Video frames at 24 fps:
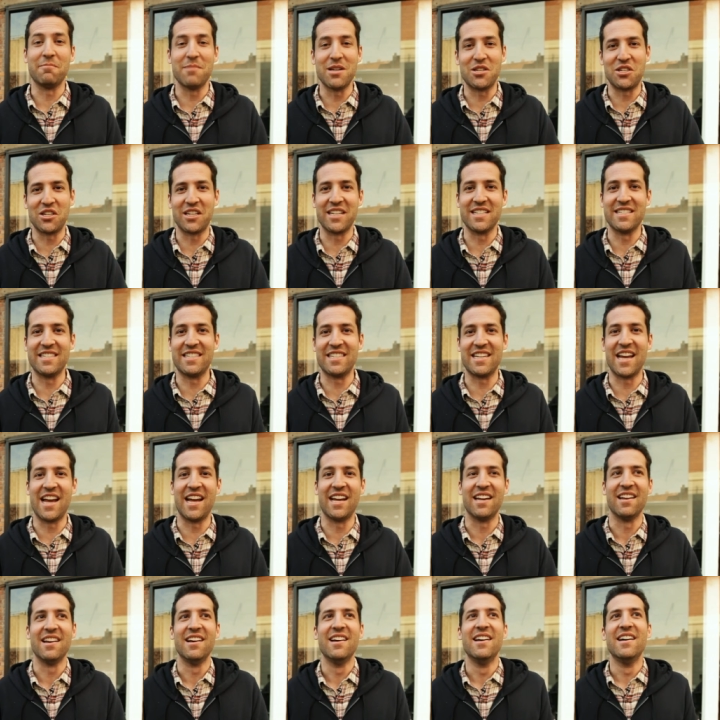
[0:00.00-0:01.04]
Michigan
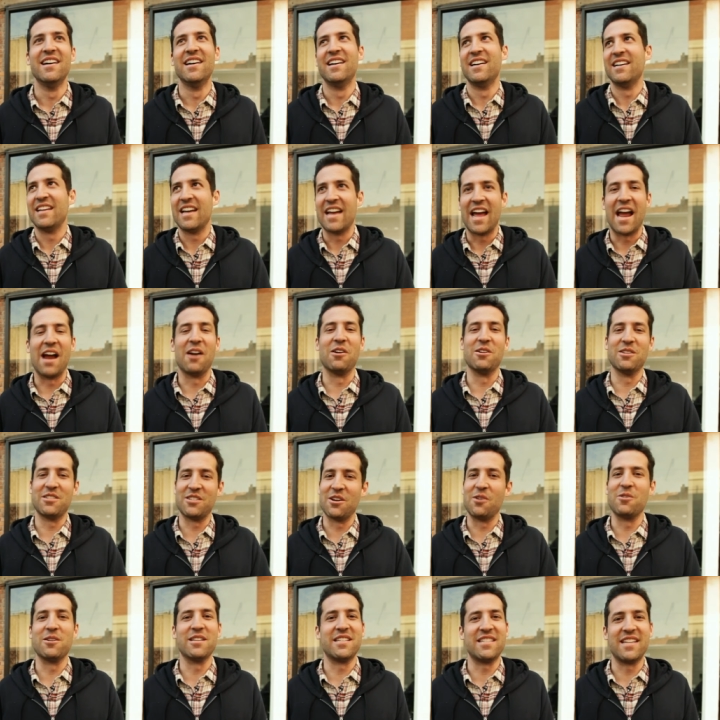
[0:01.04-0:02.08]
State,
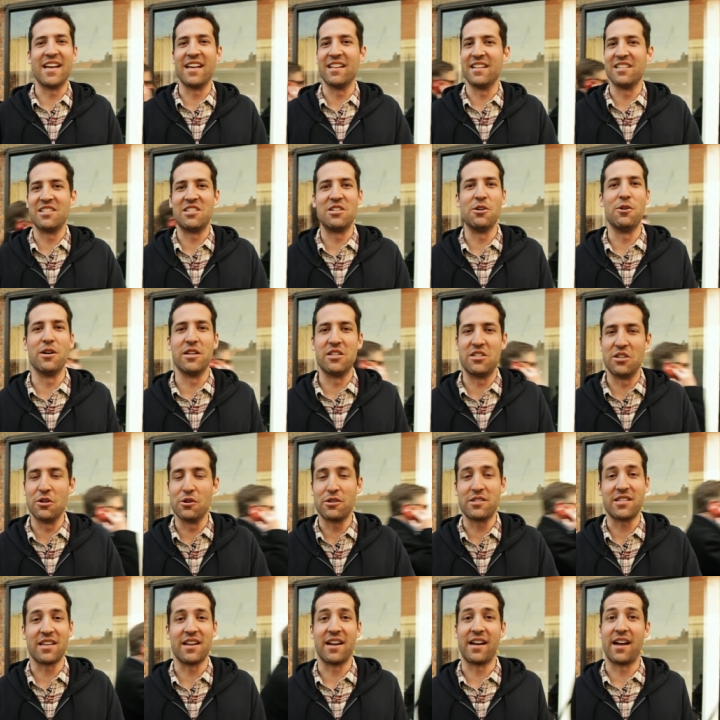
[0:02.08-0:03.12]
Arizona State, let's do it.
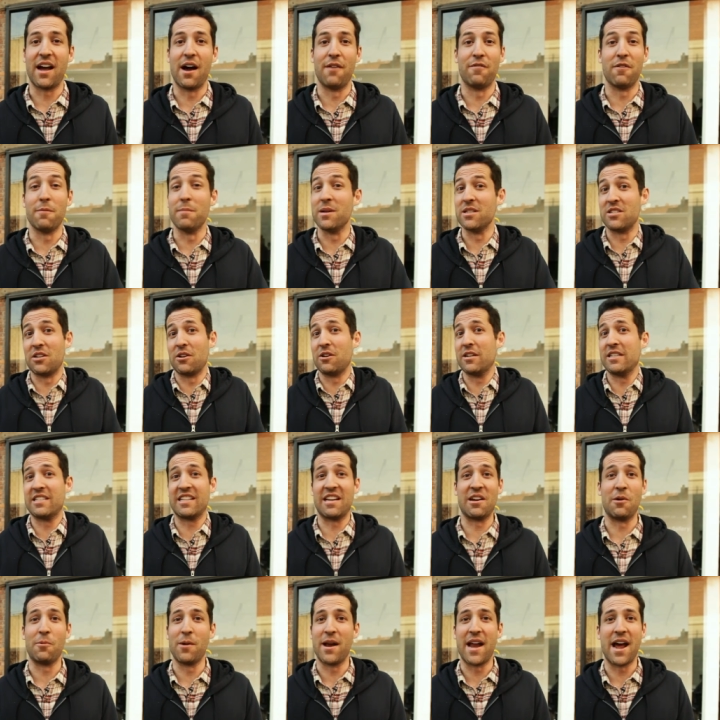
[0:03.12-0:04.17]
Duke's gonna cover, Missouri's
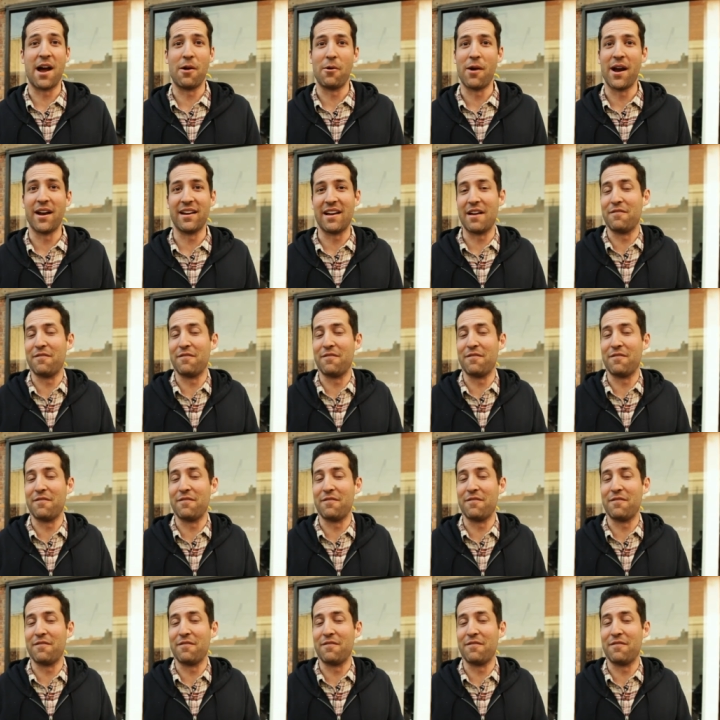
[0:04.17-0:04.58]
gonna win outright.